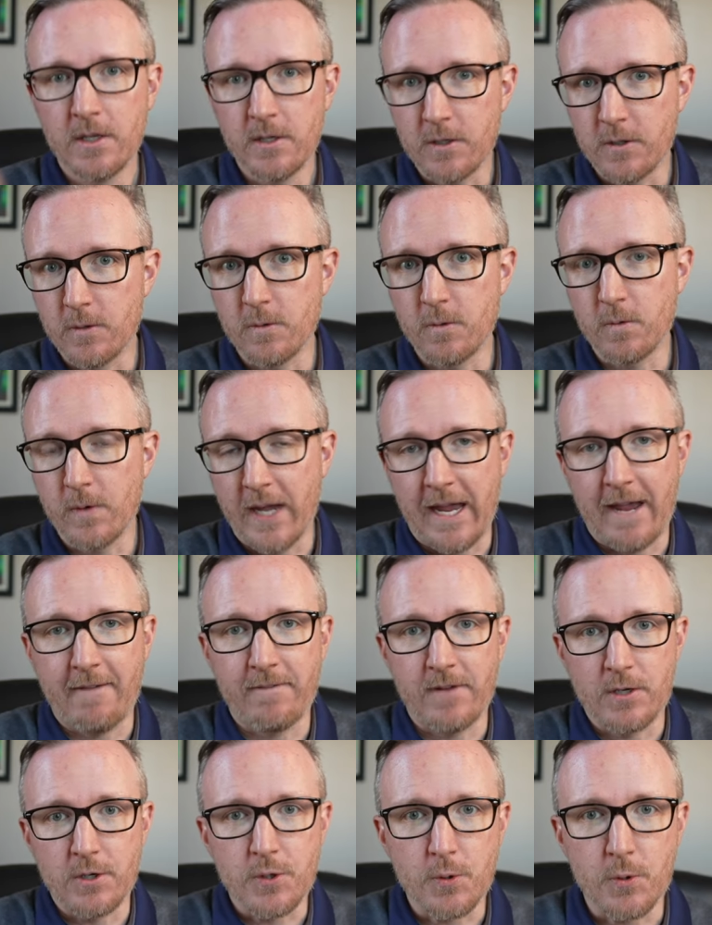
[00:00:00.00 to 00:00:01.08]
you have
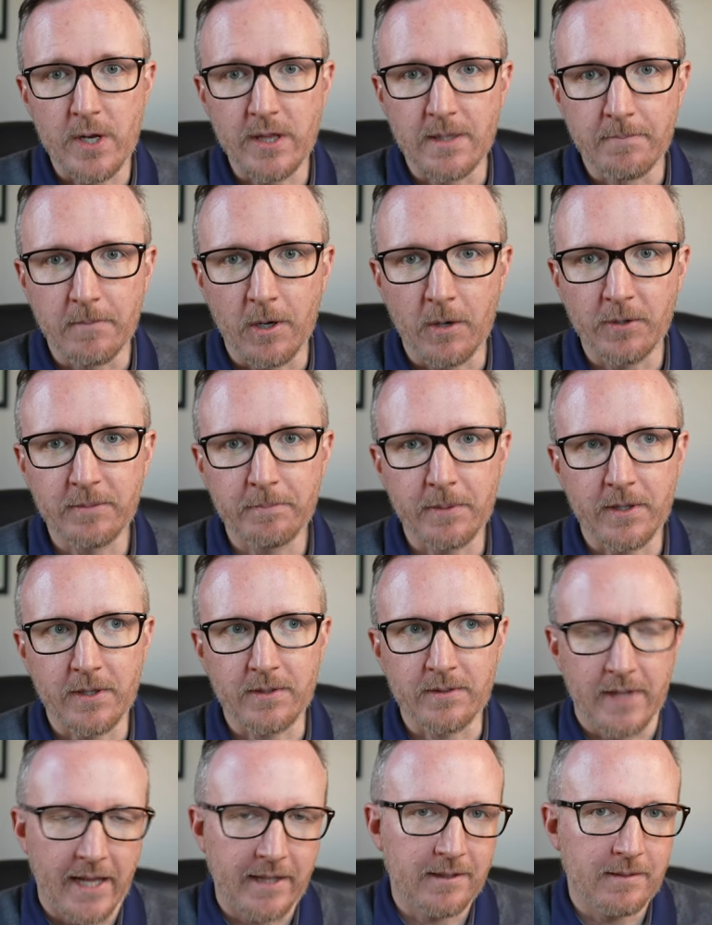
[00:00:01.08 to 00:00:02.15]
enjoyed the most,
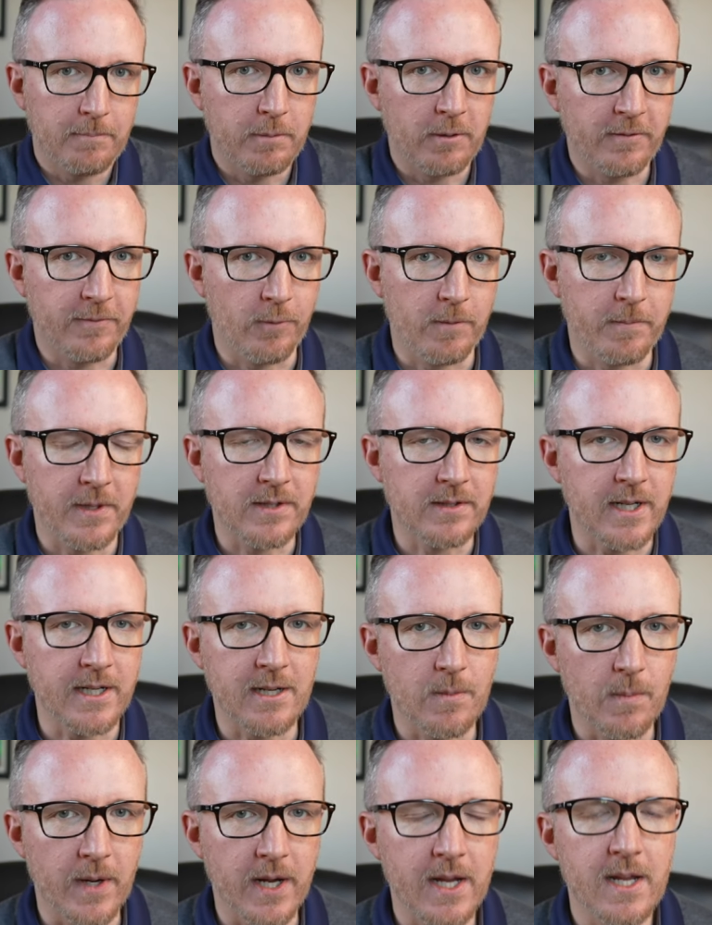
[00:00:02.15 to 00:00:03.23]
because that's performance
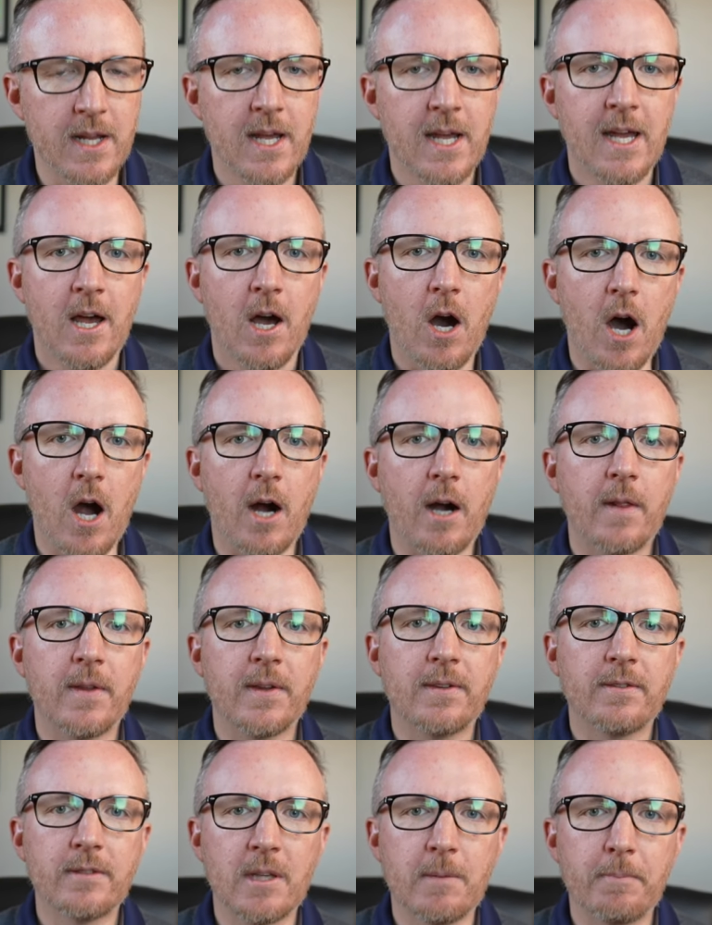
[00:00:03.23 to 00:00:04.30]
anyway, are the
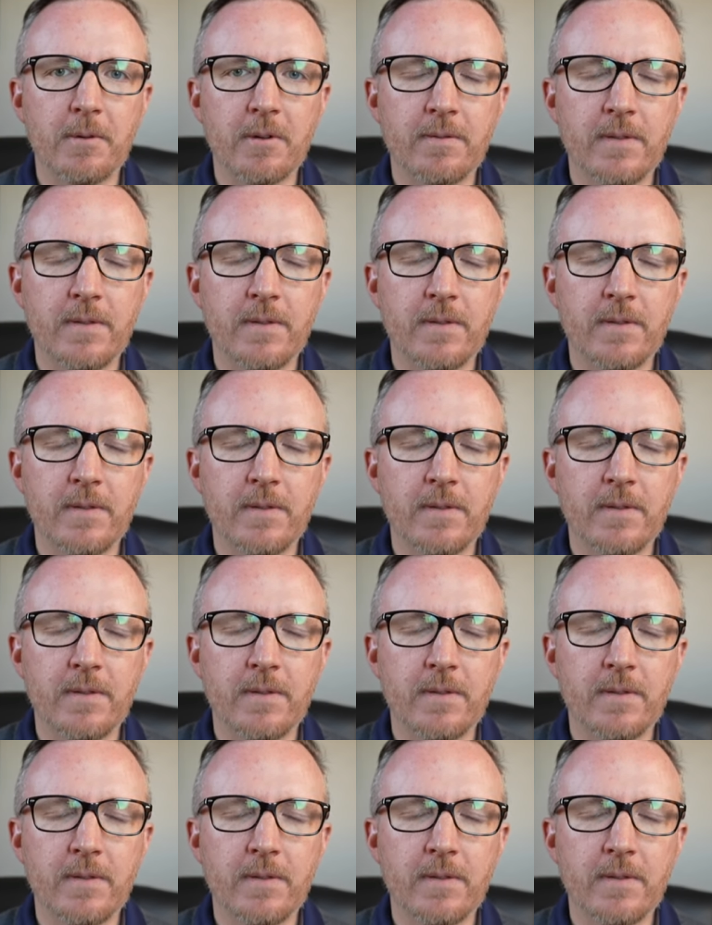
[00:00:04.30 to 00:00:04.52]
simple